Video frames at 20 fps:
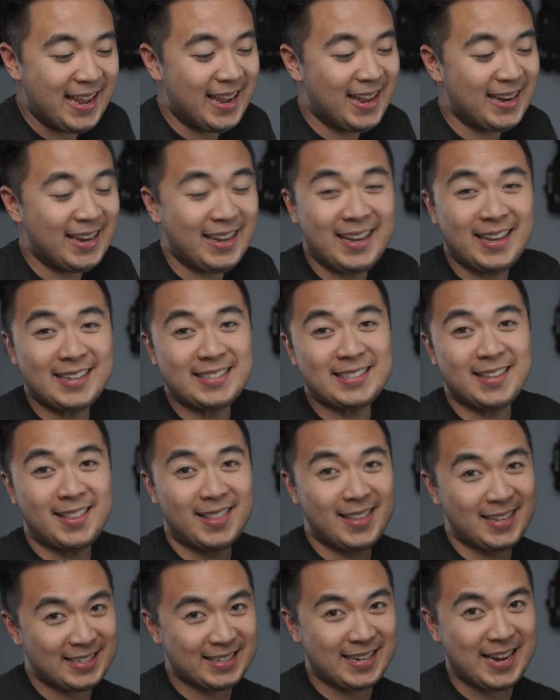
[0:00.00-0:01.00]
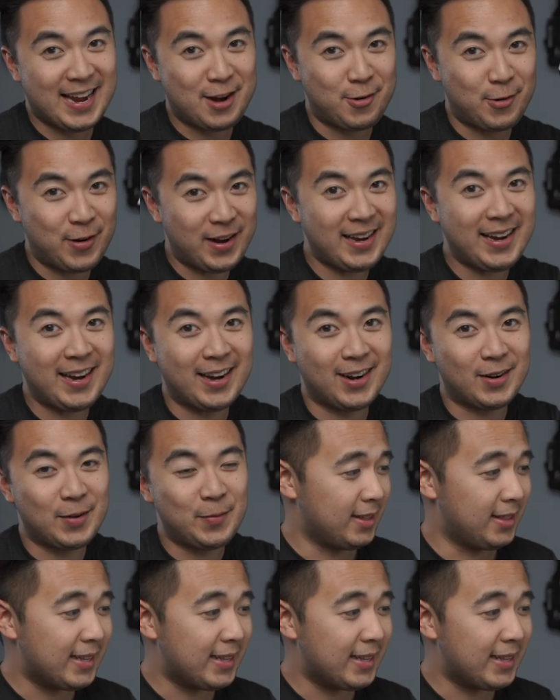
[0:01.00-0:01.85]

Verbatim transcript: and it's this guy right here.